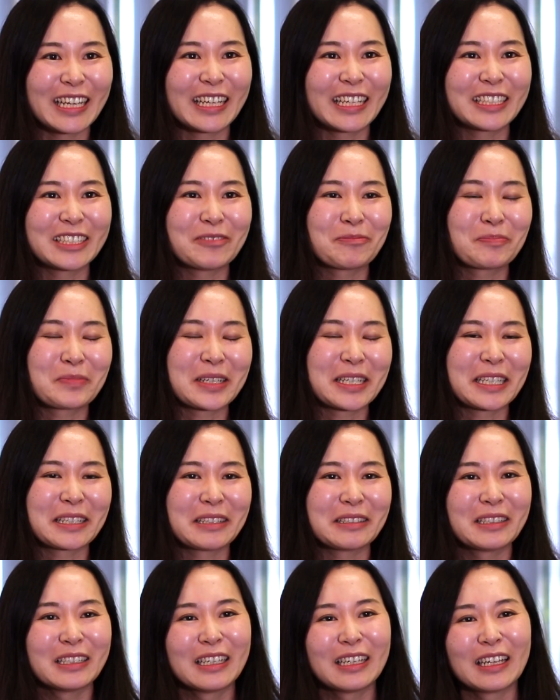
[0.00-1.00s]
and
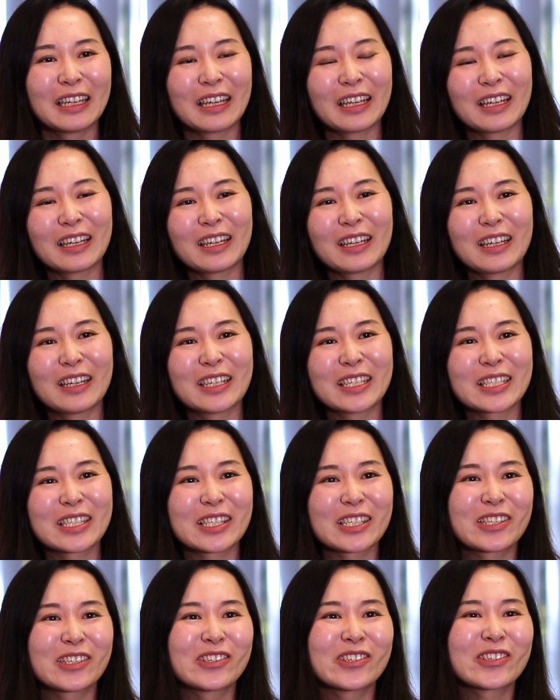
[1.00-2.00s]
my
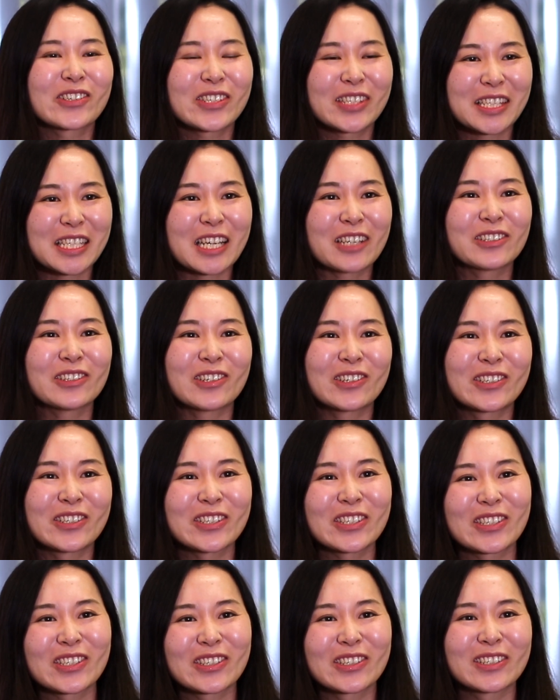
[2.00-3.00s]
school staff
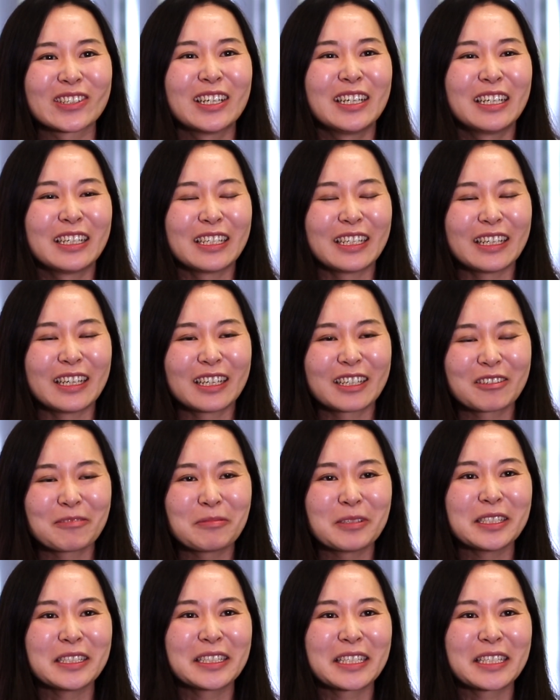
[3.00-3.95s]
also every